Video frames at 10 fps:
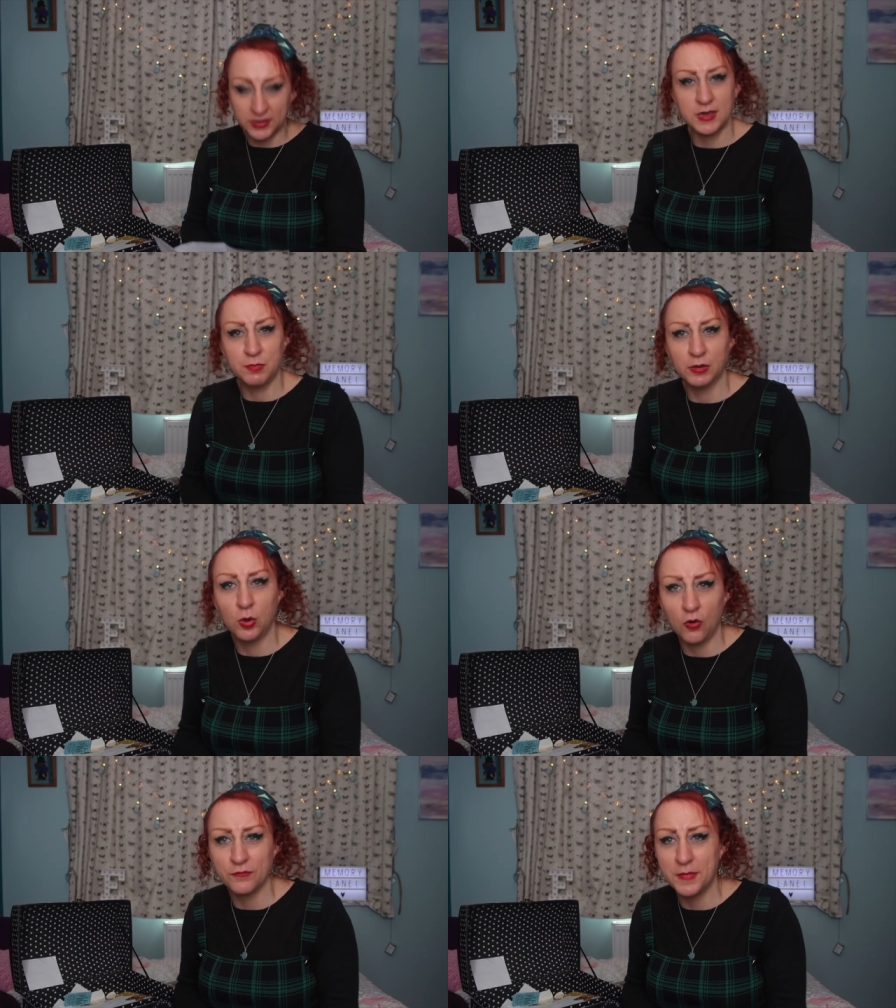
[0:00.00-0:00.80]
keep a
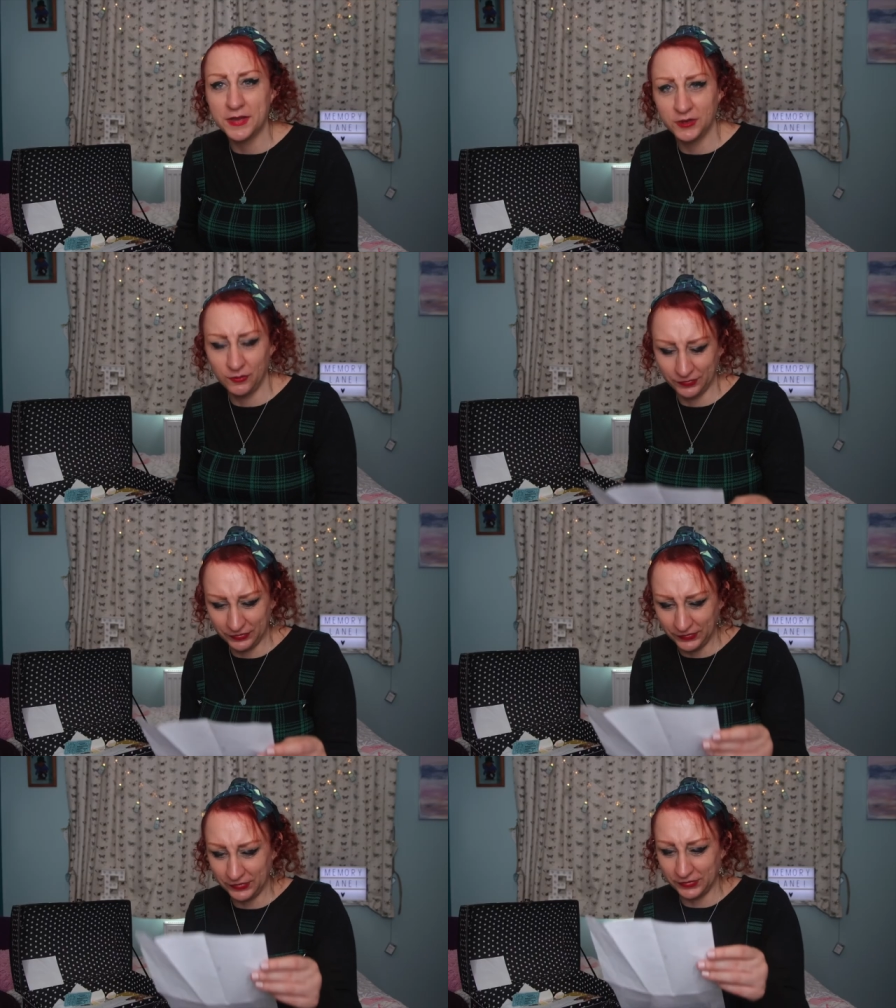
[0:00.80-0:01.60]
lot of menus.
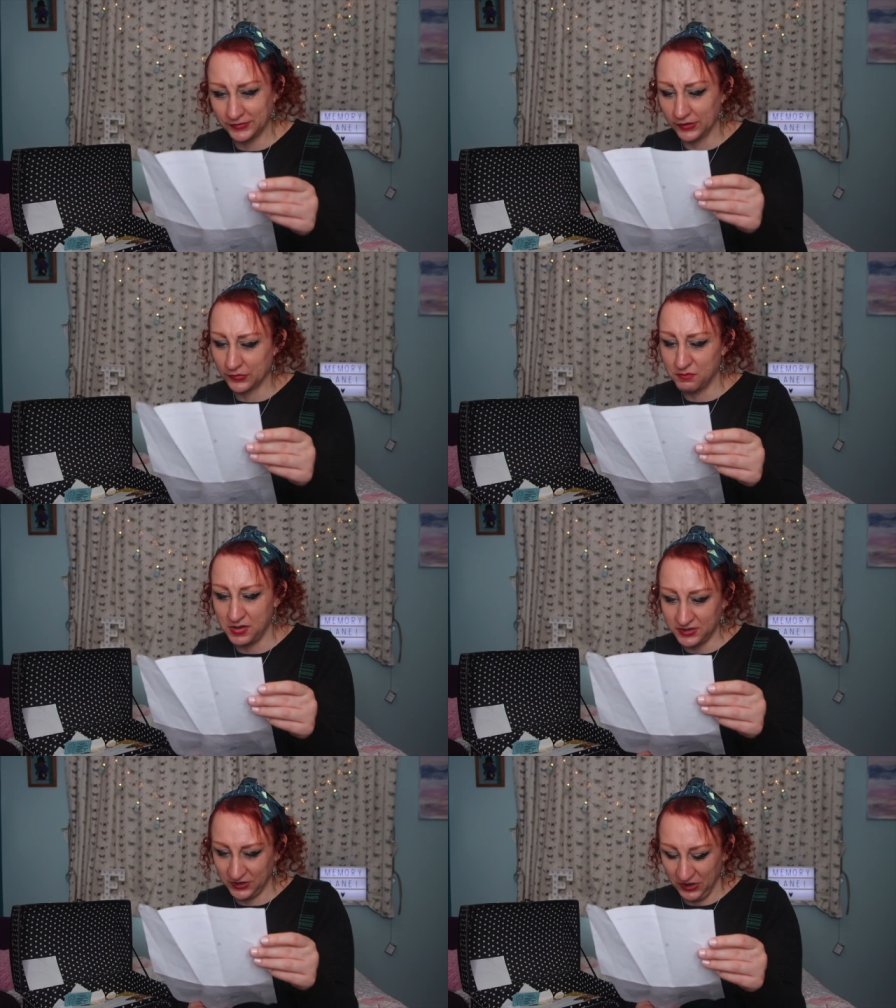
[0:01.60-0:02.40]
This is another
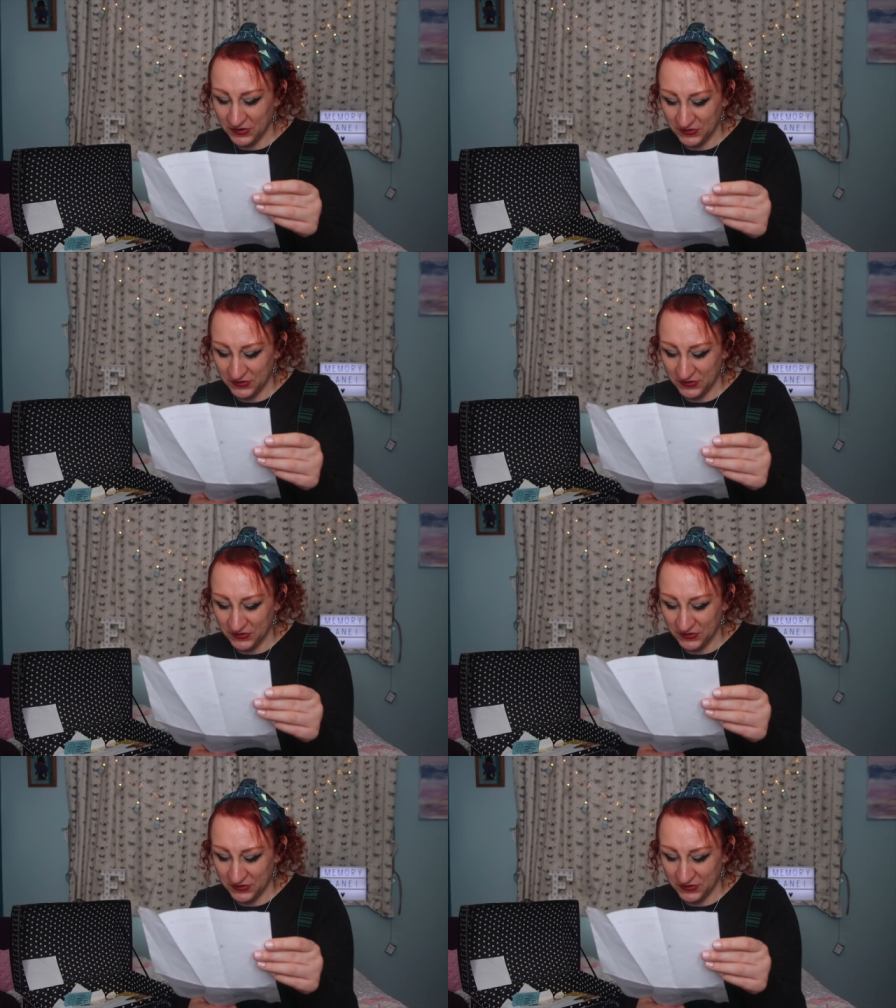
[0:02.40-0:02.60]
menu.